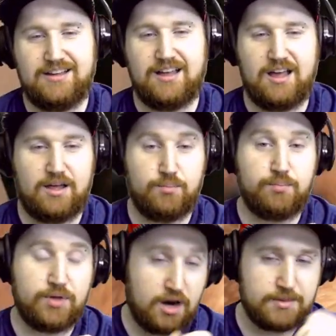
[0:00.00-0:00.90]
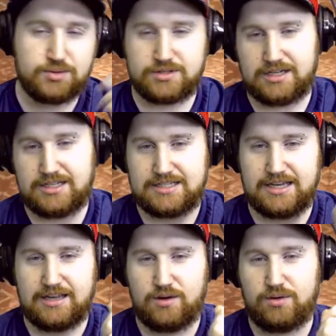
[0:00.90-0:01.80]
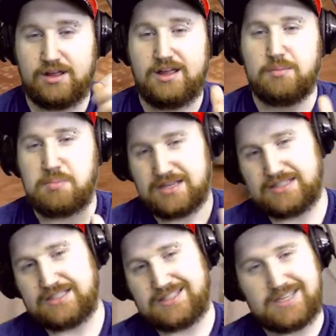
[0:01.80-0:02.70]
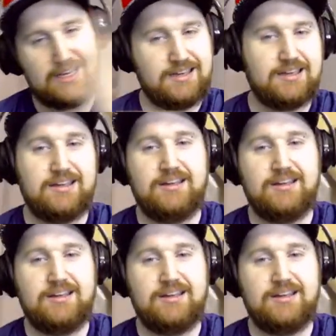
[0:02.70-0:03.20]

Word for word: Um, garbage, which I need to take out. Messy sink.